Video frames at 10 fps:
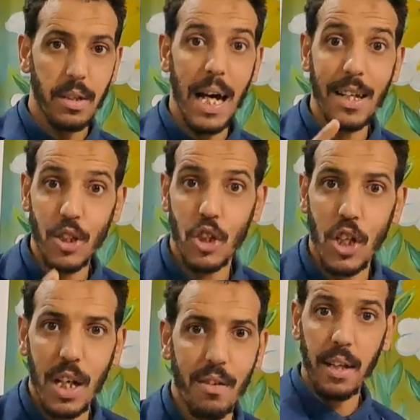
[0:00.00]
Does
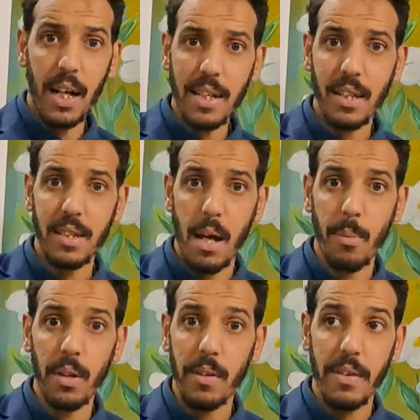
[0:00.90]
she? And the last
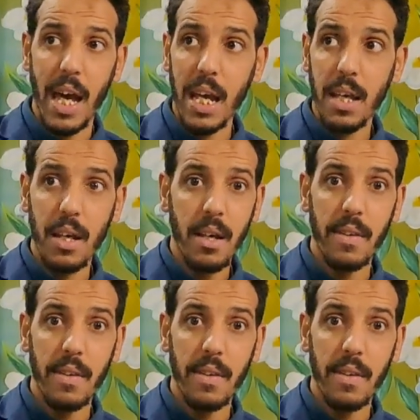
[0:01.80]
example, they,